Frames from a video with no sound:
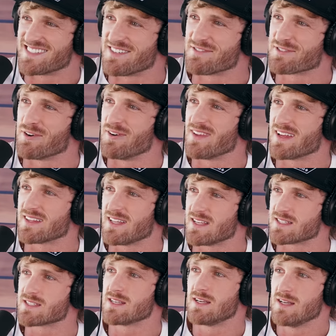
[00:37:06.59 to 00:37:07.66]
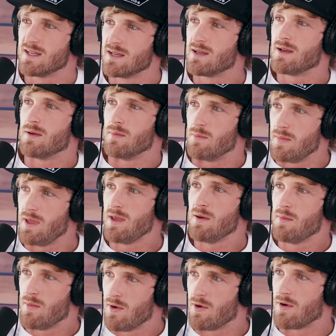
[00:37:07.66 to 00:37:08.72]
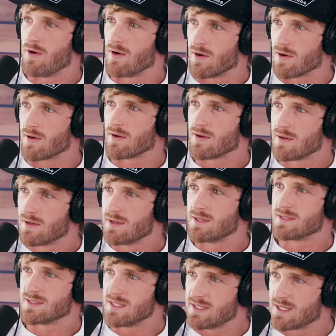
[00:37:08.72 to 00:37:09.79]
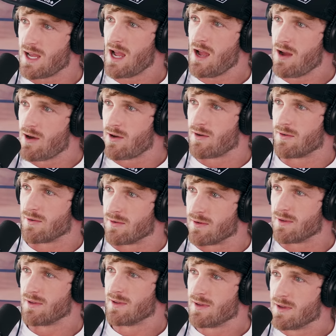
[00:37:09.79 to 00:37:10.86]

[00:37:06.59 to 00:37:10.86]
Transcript: she was going like this. Mia Moore, sit down.